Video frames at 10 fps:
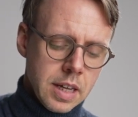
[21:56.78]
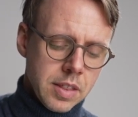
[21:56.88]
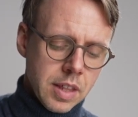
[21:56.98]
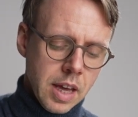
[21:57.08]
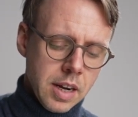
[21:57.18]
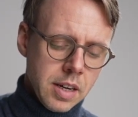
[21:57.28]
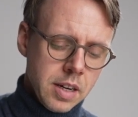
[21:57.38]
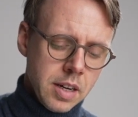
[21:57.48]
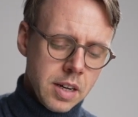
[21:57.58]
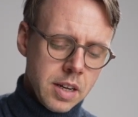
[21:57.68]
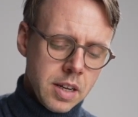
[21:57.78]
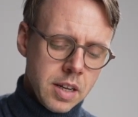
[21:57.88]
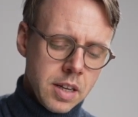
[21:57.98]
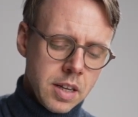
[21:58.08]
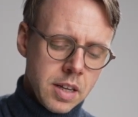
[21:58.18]
then
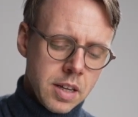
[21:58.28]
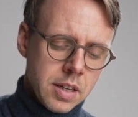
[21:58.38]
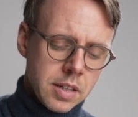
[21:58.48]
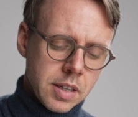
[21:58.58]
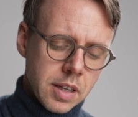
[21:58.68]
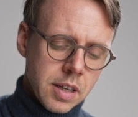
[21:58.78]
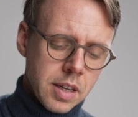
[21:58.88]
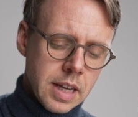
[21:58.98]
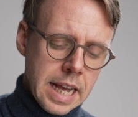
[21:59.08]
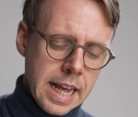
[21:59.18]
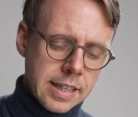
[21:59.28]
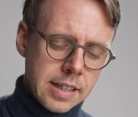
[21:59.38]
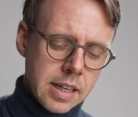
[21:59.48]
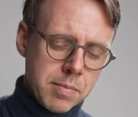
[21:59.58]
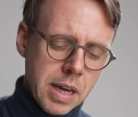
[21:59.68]
the
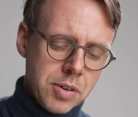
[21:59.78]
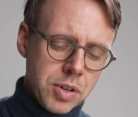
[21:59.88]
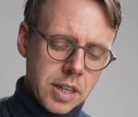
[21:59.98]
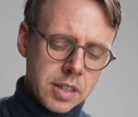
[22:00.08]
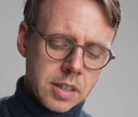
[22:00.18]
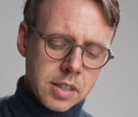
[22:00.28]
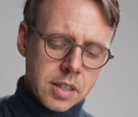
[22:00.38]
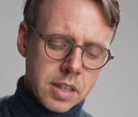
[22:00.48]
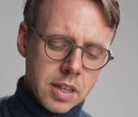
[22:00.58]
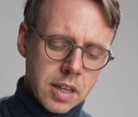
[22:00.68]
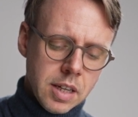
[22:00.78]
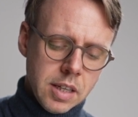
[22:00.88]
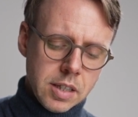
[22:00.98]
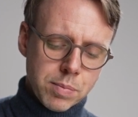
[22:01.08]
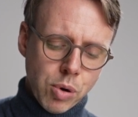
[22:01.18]
Hessian matrix
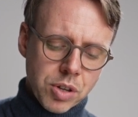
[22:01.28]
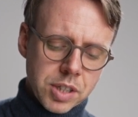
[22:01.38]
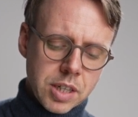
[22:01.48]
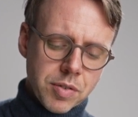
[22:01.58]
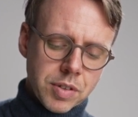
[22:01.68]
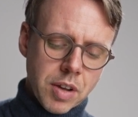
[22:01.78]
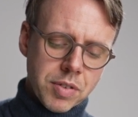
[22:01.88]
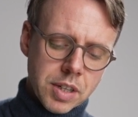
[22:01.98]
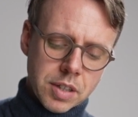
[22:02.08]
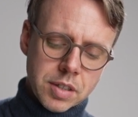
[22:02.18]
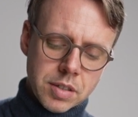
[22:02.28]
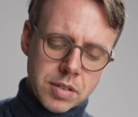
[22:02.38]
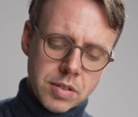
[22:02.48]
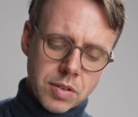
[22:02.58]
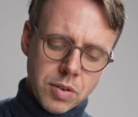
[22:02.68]
is positive definite.
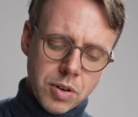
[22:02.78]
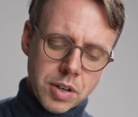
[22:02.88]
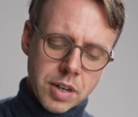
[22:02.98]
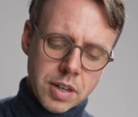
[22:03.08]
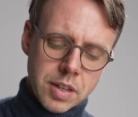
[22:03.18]
Or